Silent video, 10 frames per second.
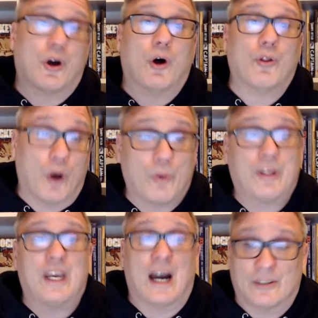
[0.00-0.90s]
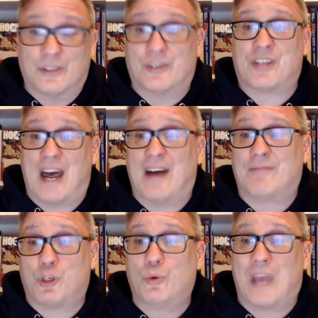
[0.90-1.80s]
although the Islanders
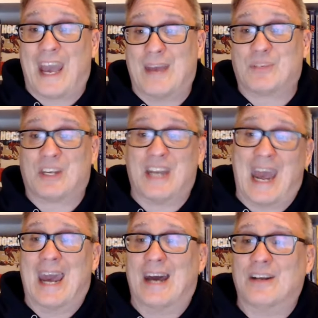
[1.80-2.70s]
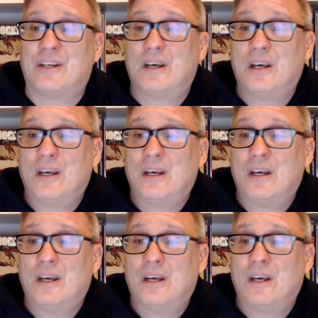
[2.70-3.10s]
have two games in hand.